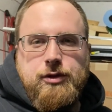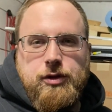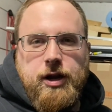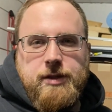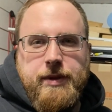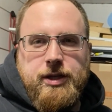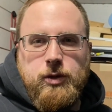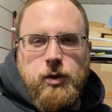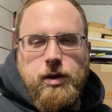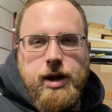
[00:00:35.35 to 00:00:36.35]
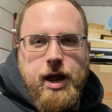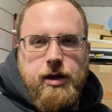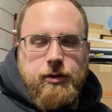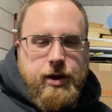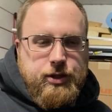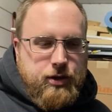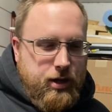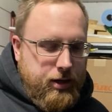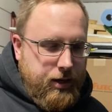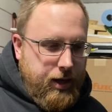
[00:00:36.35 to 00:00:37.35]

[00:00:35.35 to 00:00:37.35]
truck is being stored right now, the race truck,